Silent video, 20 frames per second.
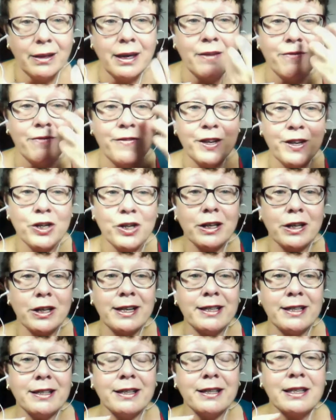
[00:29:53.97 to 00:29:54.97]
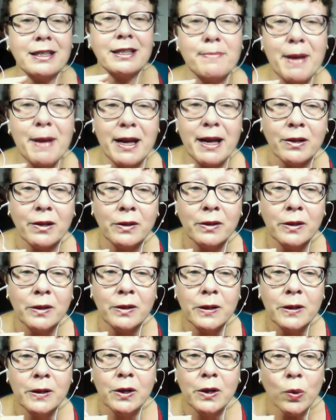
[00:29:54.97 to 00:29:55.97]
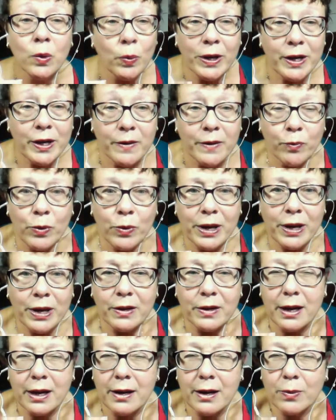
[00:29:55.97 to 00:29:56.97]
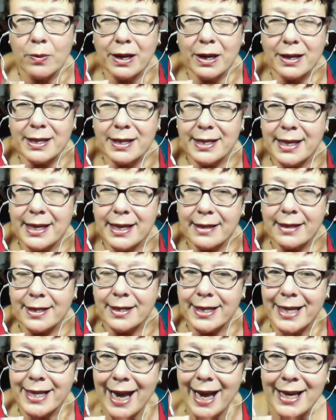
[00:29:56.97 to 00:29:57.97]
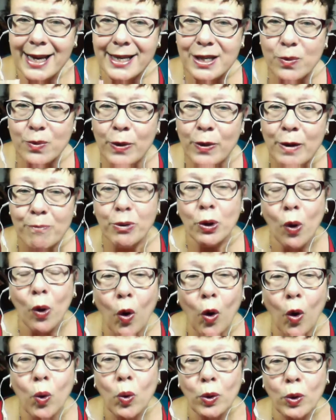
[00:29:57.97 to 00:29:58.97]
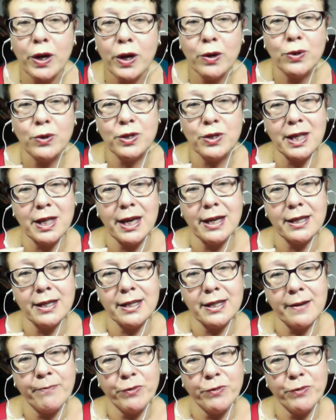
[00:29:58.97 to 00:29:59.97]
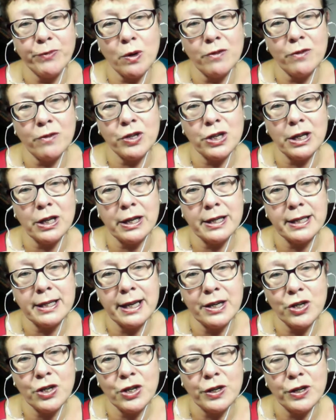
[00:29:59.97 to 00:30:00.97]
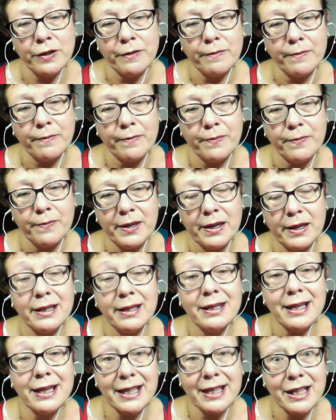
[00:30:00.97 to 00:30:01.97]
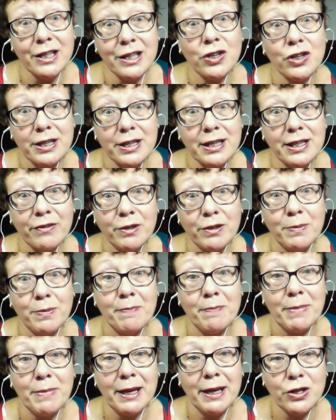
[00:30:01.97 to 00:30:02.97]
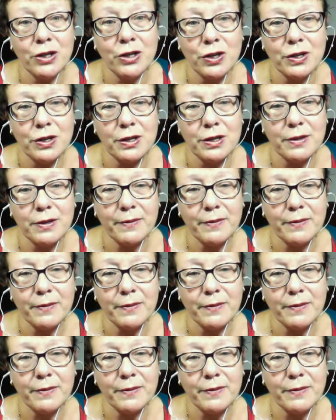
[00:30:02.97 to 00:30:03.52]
He visualized the smell. We can sense the taste. We can put all those things into our visualization. It doesn't just have to be pictures.